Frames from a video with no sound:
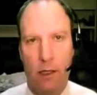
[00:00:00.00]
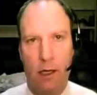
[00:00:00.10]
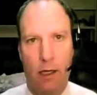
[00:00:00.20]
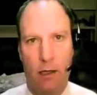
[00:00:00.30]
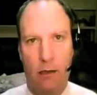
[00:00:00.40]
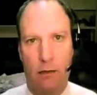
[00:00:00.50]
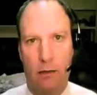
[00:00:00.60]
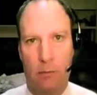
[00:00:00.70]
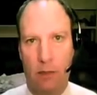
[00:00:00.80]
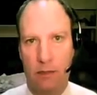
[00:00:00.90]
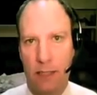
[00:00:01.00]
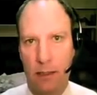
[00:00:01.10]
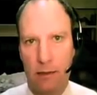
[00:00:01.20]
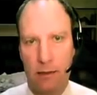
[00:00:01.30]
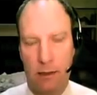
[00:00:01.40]
the
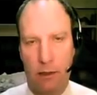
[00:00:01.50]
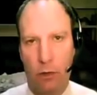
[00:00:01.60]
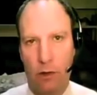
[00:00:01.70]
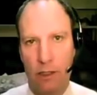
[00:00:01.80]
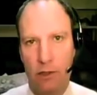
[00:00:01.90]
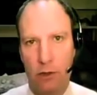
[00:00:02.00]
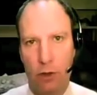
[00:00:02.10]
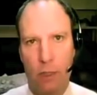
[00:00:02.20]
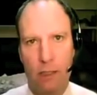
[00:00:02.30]
Marcellus in the northeastern U.S.